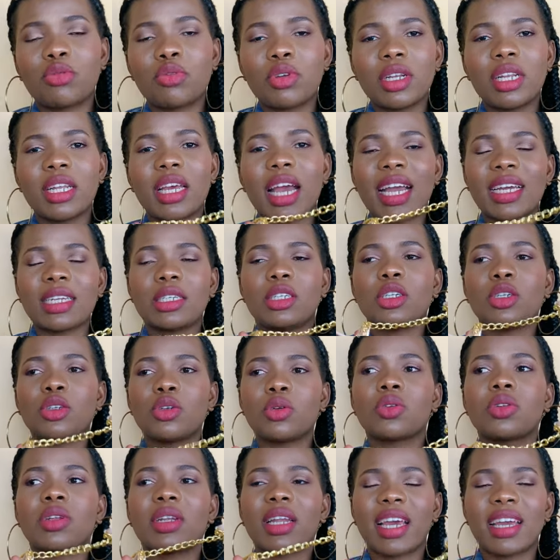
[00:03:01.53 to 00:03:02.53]
really I did
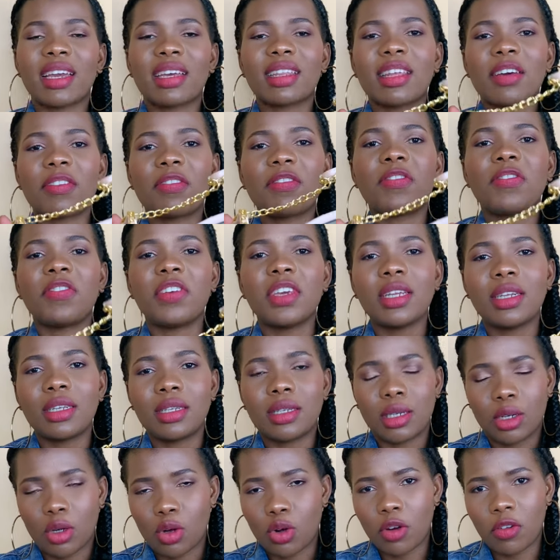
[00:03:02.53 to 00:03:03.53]
not like the
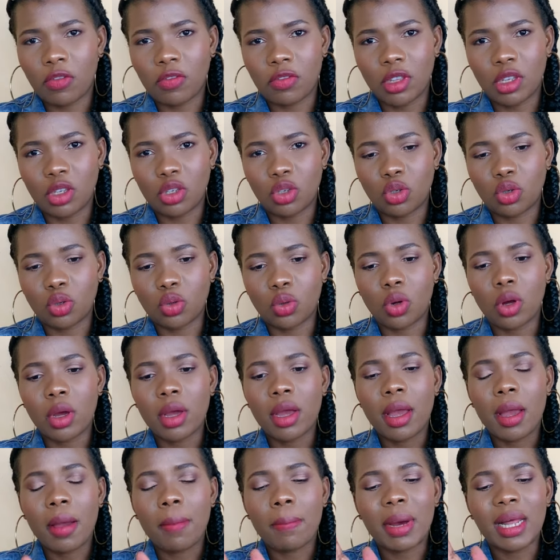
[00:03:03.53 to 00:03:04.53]
fit of this shoe.
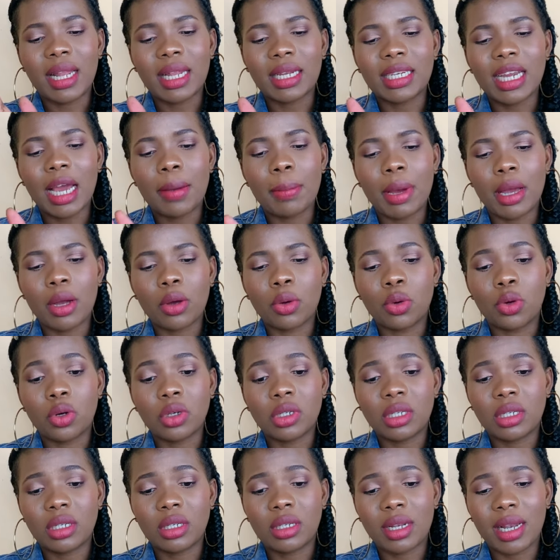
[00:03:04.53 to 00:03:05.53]
By the time I
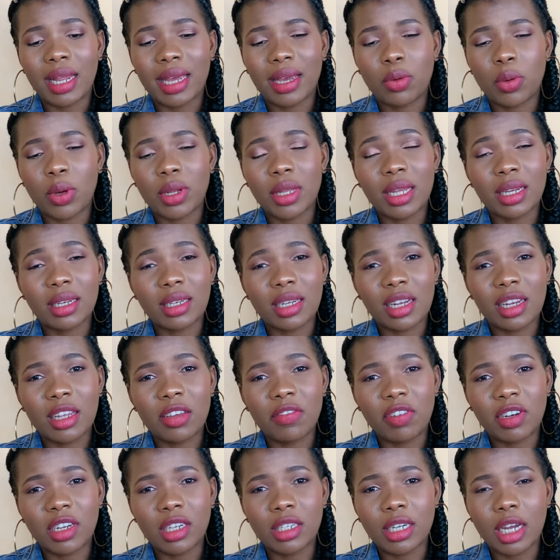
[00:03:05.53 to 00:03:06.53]
got it, like when they
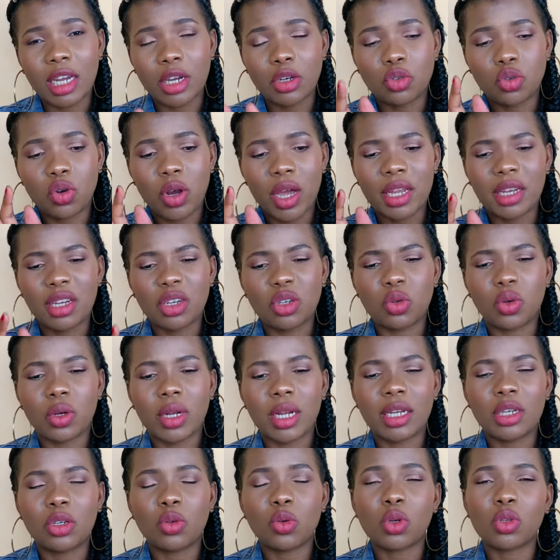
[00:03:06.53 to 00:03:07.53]
delivered it, I tried it on,
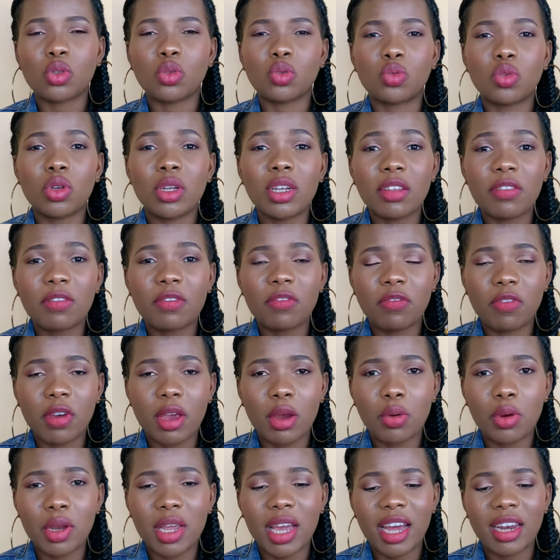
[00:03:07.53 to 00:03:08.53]
it was really
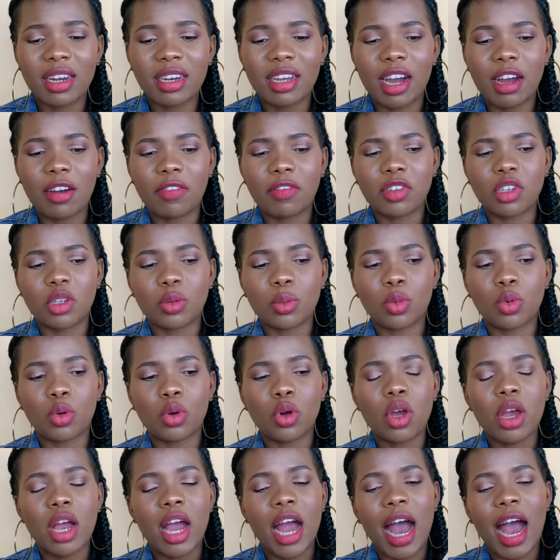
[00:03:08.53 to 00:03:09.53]
very
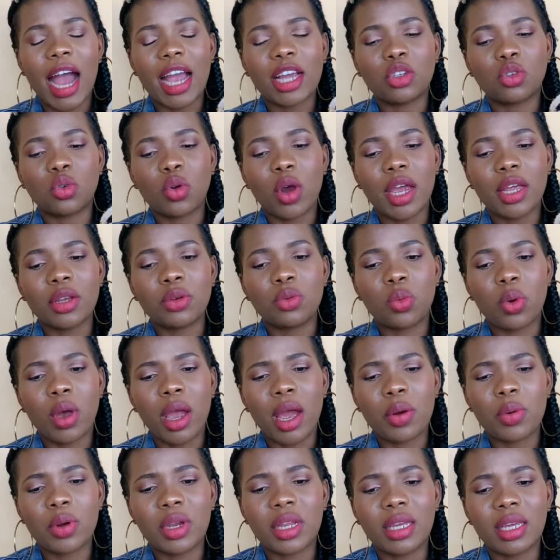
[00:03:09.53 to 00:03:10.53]
uncomfortable. I tried
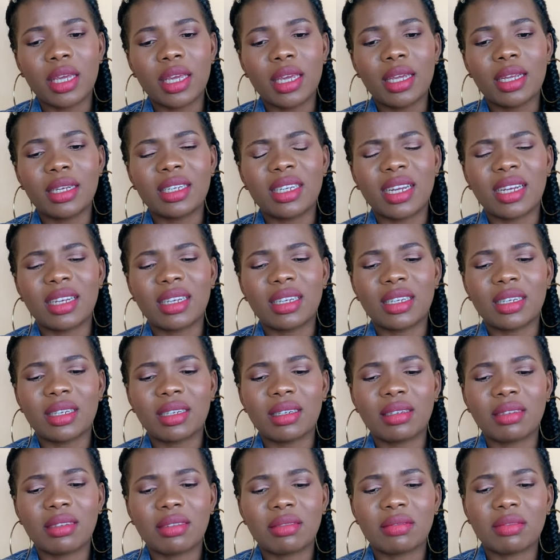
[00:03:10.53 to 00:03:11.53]
wearing it and
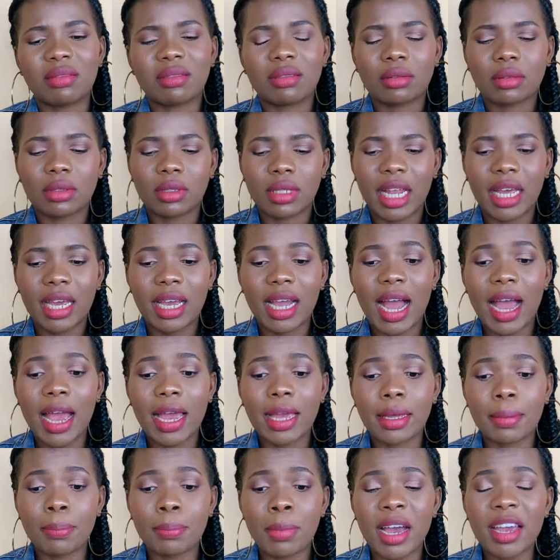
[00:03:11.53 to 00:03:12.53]

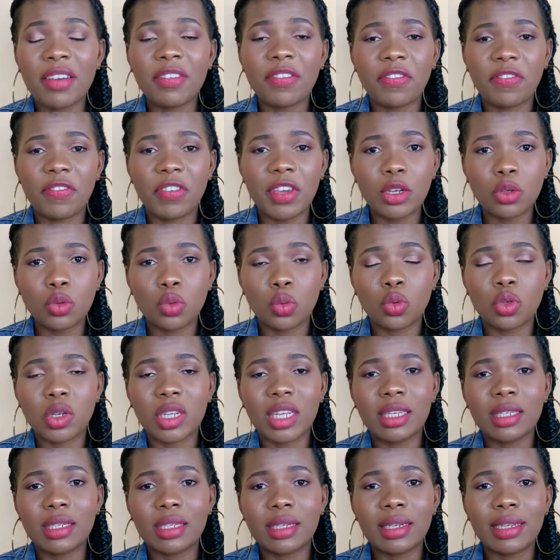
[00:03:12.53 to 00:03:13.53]
like my feet would
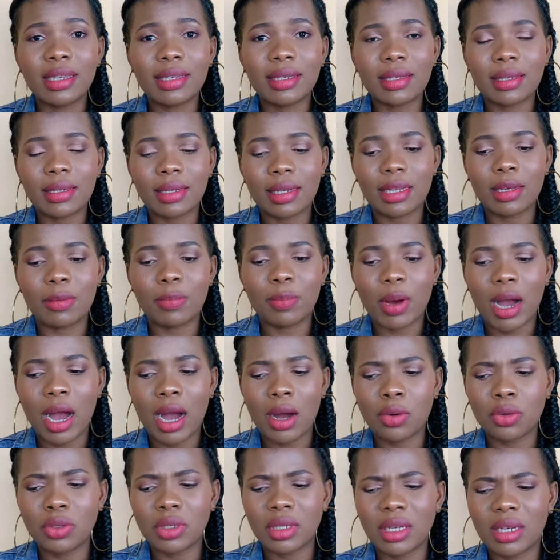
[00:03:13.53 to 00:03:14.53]
easily slip
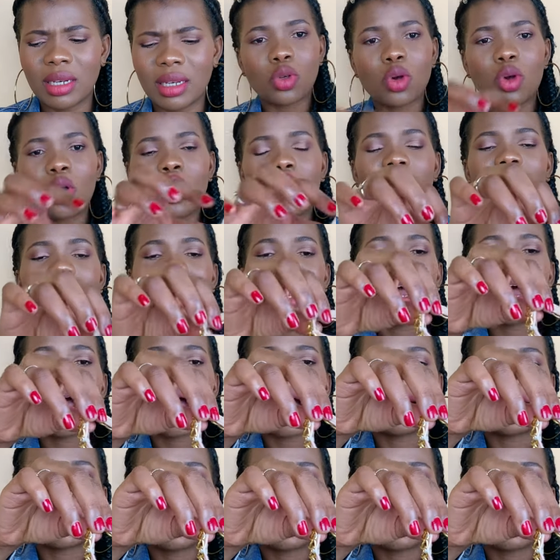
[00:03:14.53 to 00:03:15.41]
out, and so I